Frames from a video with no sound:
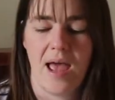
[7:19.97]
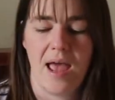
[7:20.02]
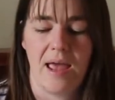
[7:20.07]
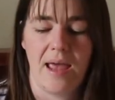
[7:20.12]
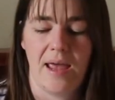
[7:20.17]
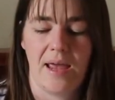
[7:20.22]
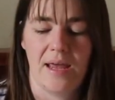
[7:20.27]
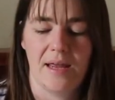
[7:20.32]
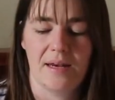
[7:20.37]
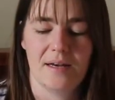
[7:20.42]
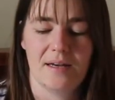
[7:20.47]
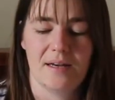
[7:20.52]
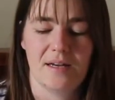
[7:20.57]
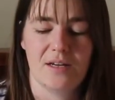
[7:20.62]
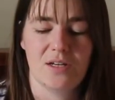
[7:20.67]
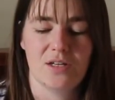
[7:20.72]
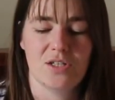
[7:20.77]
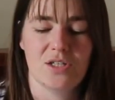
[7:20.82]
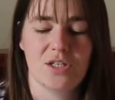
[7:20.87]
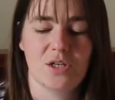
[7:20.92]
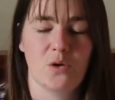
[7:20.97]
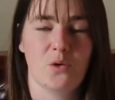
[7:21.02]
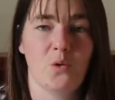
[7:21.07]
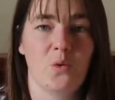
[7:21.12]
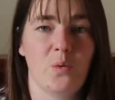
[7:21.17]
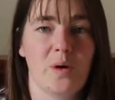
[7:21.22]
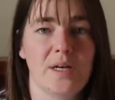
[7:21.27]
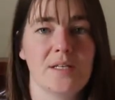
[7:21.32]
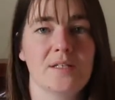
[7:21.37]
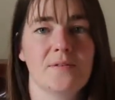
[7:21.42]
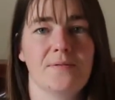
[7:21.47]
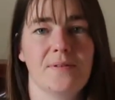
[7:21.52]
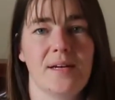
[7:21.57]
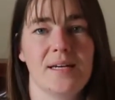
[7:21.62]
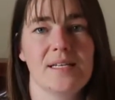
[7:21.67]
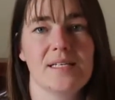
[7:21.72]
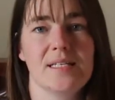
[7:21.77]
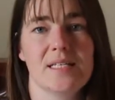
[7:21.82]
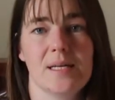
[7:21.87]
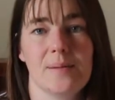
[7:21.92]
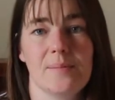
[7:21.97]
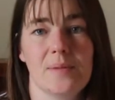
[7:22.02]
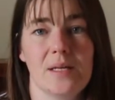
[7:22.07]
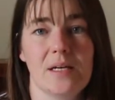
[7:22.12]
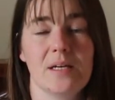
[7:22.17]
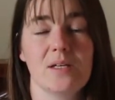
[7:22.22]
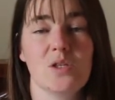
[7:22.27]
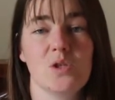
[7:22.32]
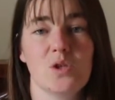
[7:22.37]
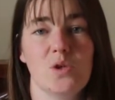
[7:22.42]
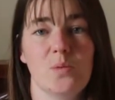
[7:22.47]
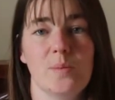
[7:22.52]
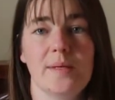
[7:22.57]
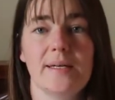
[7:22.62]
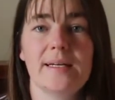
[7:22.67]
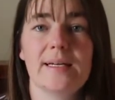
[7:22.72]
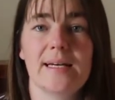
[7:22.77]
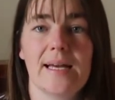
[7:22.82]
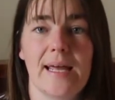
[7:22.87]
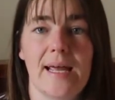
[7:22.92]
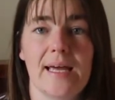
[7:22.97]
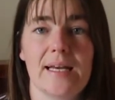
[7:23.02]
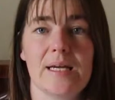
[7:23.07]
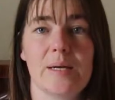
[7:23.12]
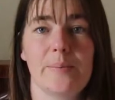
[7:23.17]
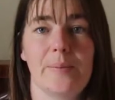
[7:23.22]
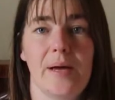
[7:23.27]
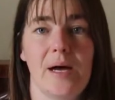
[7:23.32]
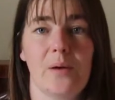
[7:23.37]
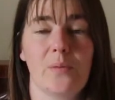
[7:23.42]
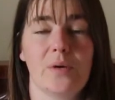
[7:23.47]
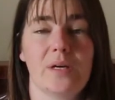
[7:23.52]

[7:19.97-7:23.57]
and she always finds something to be glad about.